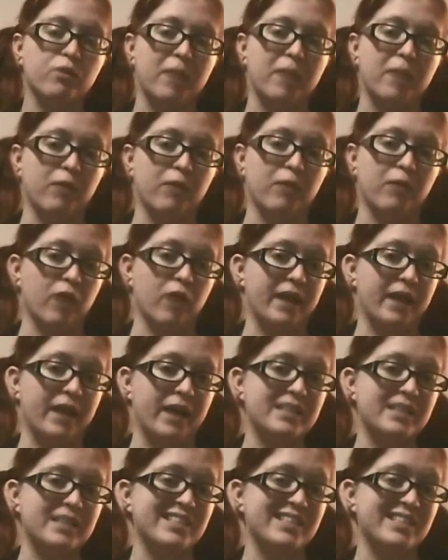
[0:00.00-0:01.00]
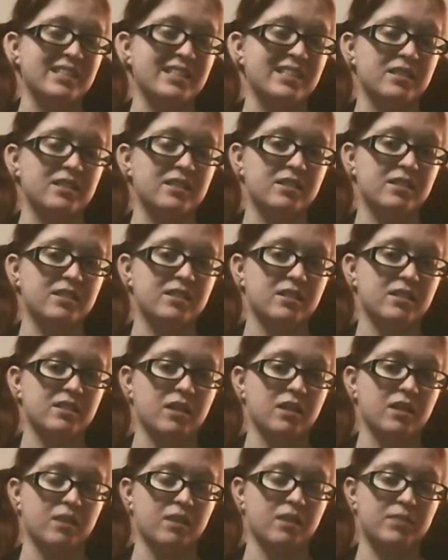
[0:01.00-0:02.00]
my rise is
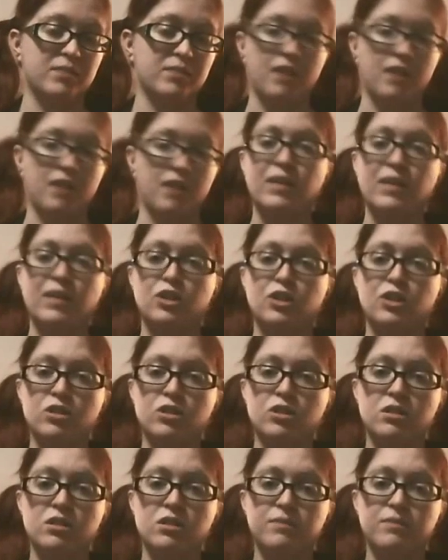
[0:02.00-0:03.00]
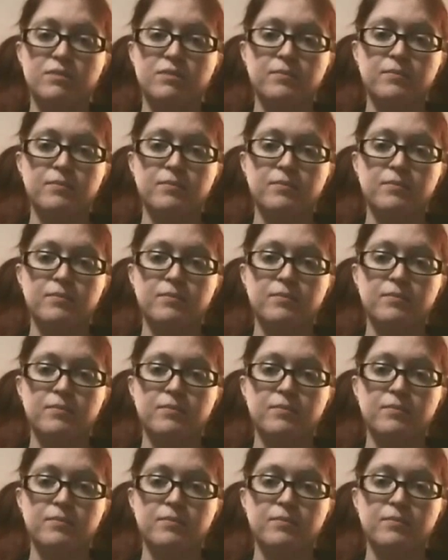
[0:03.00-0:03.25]
7 inches,